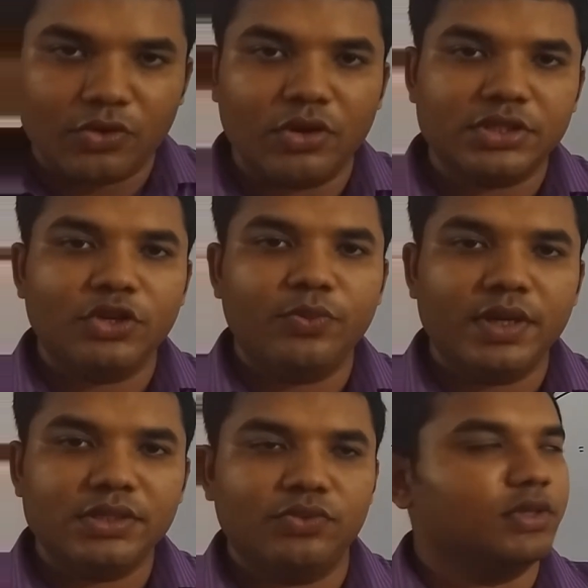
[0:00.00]
cos cube
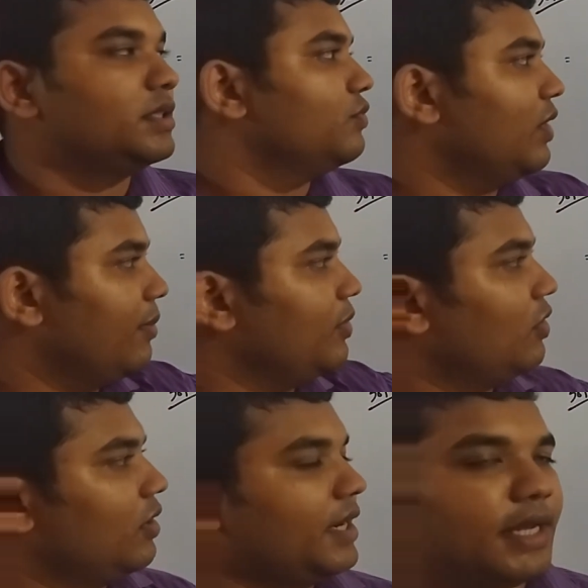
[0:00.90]
x, which we have been
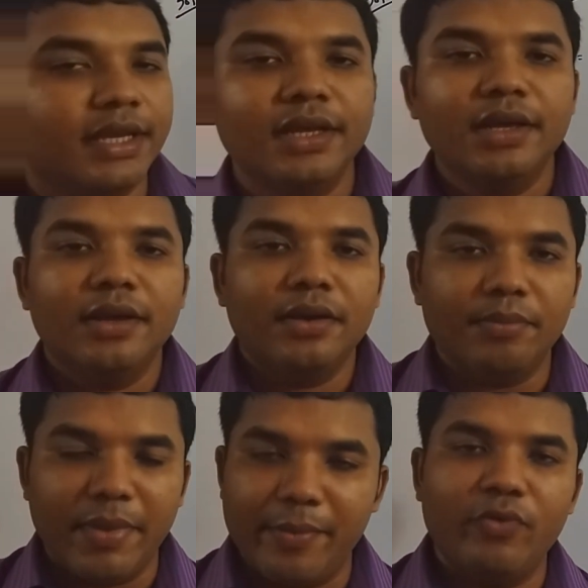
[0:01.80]
already
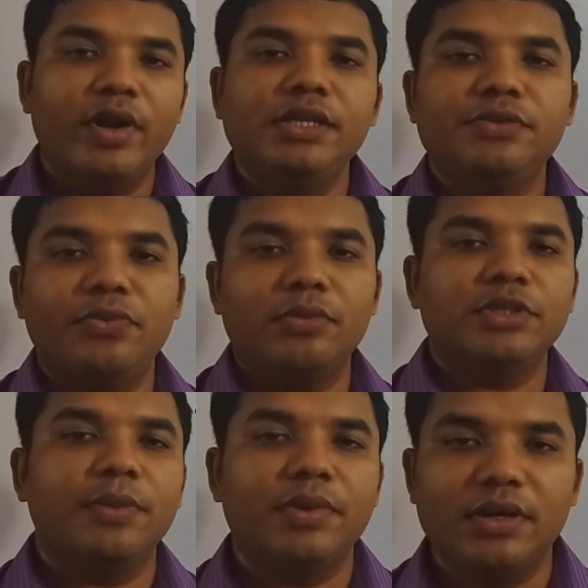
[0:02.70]
memorized from
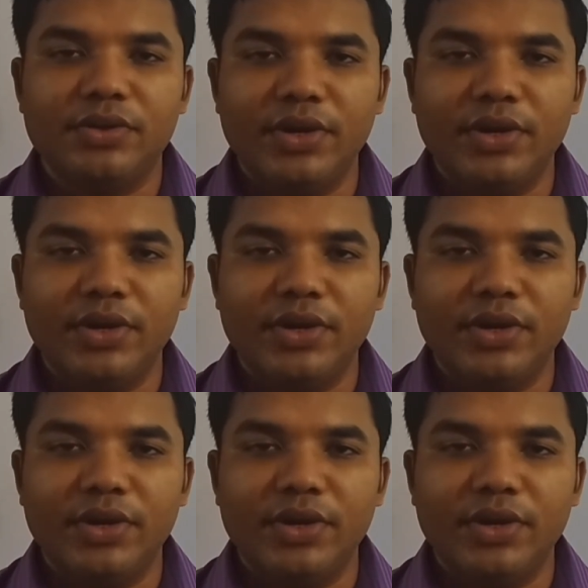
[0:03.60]
chapter